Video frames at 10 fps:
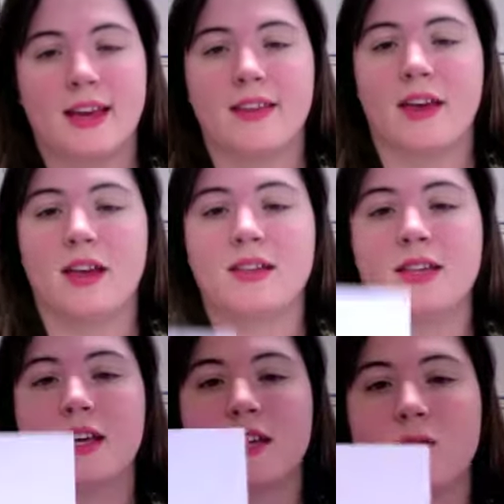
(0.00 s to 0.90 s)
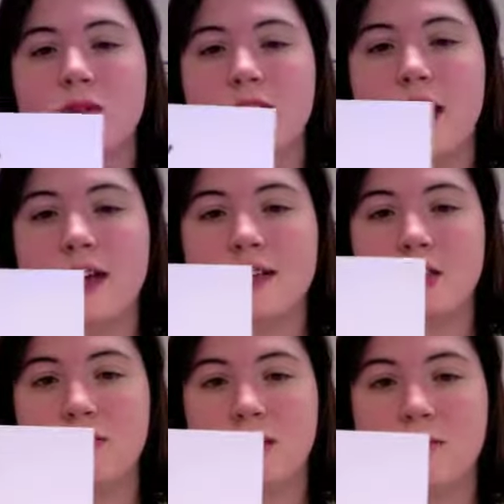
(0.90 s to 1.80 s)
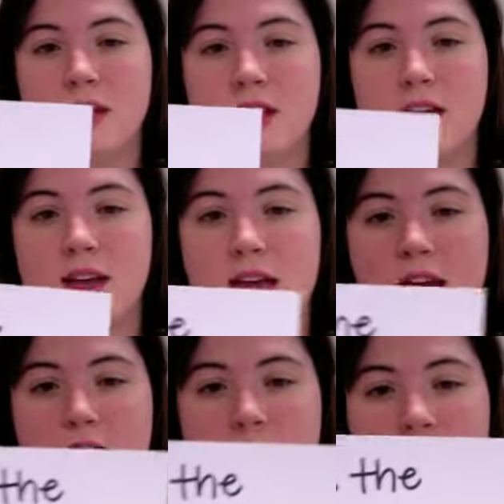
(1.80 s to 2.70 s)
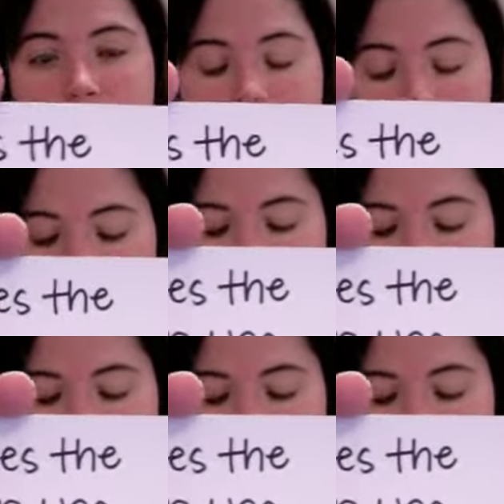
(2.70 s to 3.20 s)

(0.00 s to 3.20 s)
and that essay is going to ask you something like, how does the author